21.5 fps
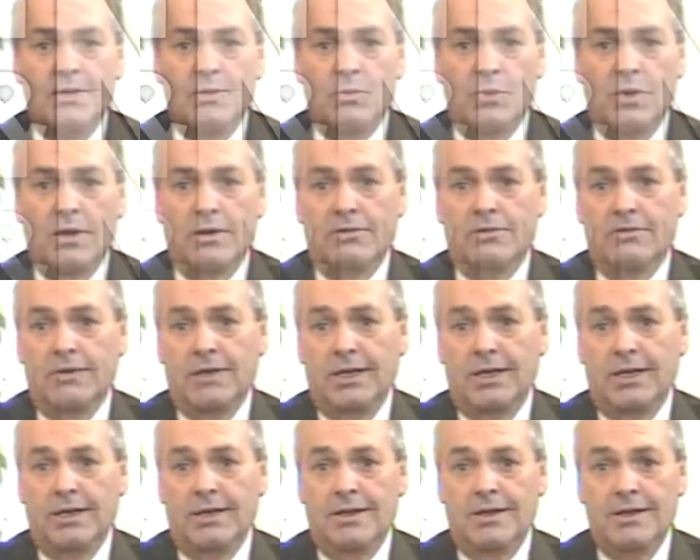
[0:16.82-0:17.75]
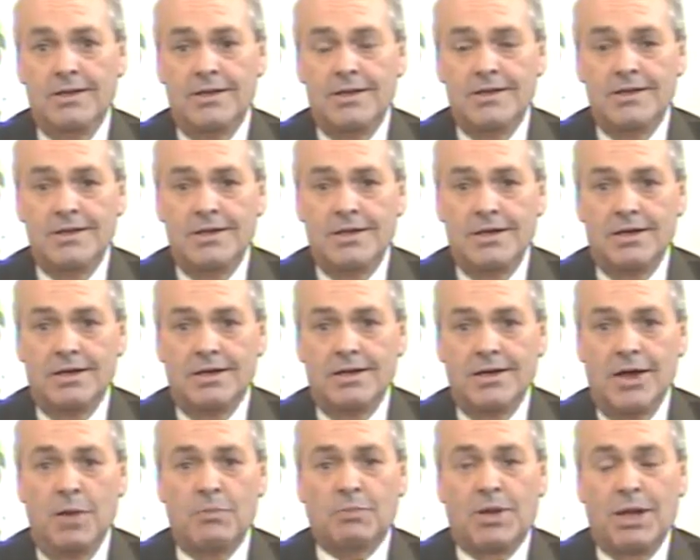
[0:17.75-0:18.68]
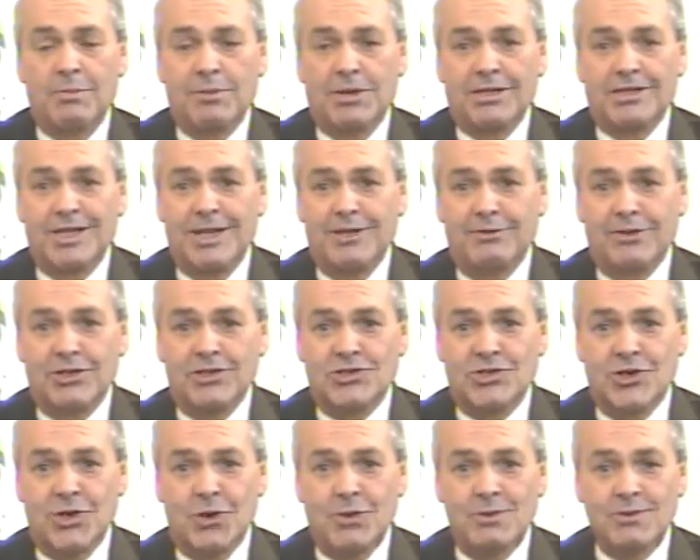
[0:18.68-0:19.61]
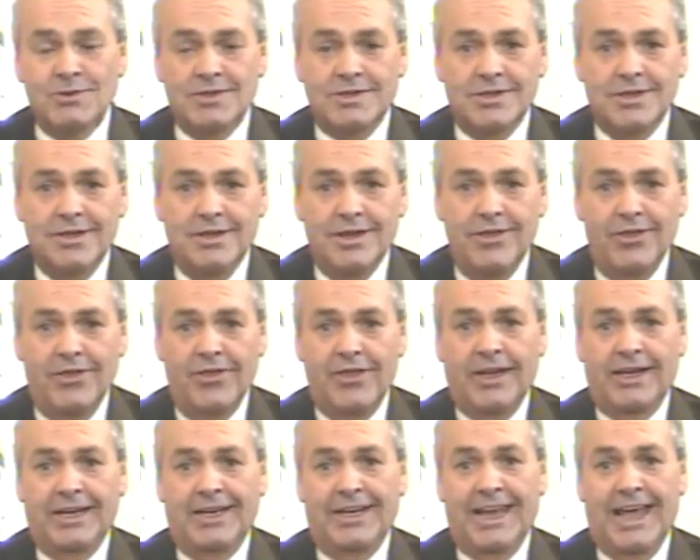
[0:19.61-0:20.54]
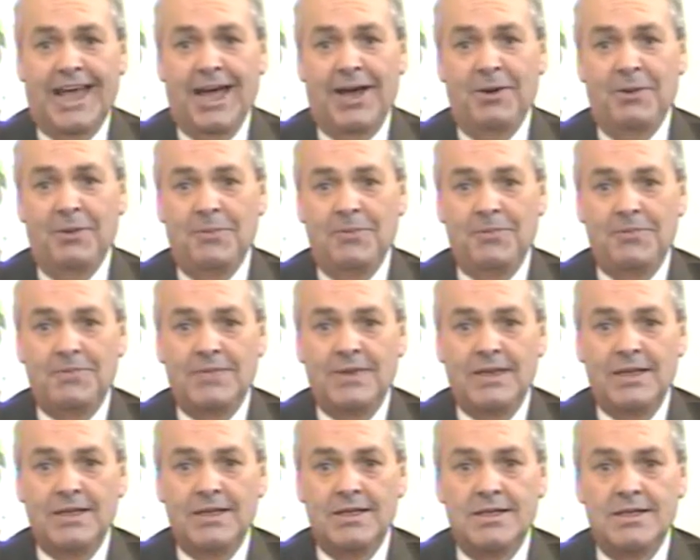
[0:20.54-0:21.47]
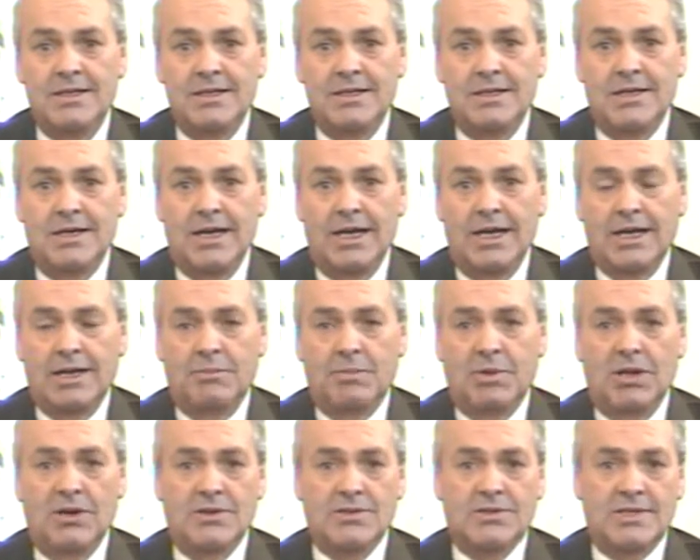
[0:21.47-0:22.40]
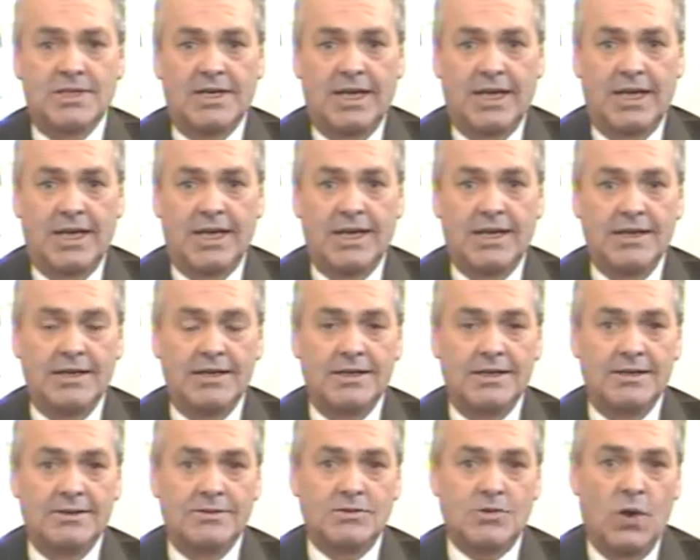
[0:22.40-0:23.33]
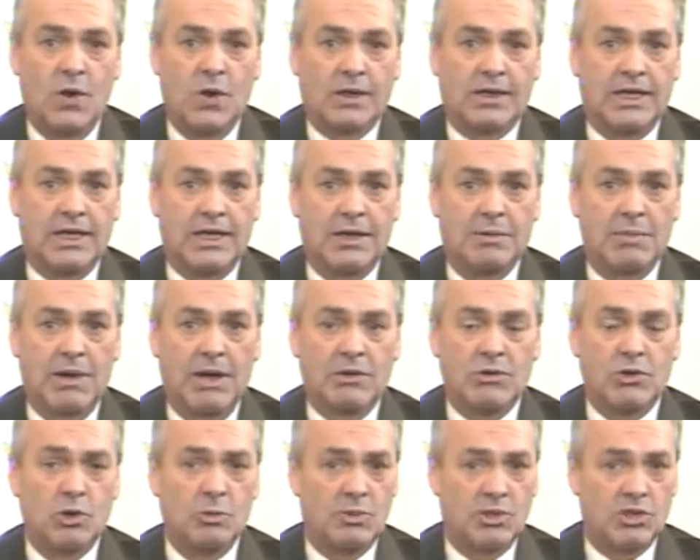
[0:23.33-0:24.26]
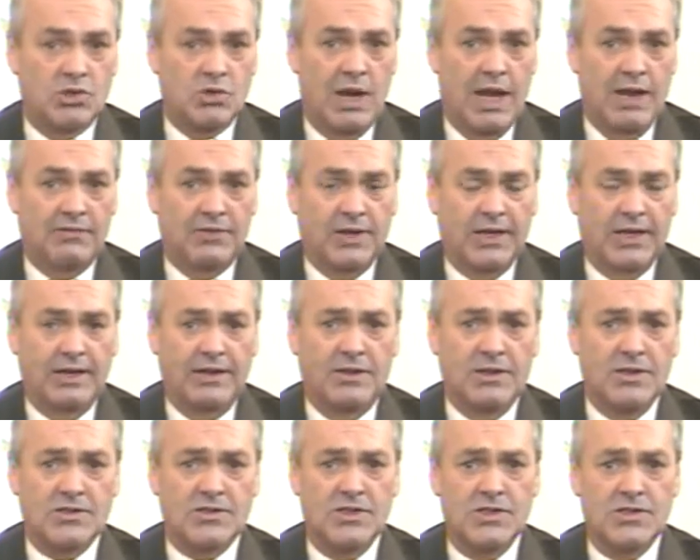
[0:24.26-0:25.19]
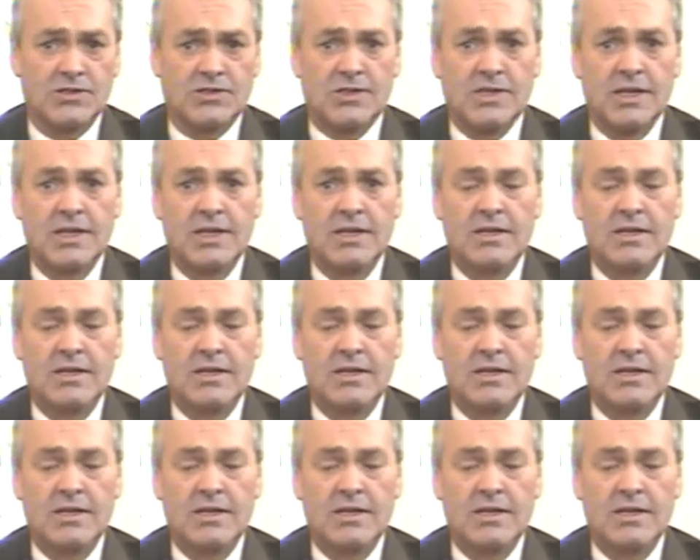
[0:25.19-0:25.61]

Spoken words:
one of the upcoming TV shows, Then and Now. I am here today talking about human trafficking. This is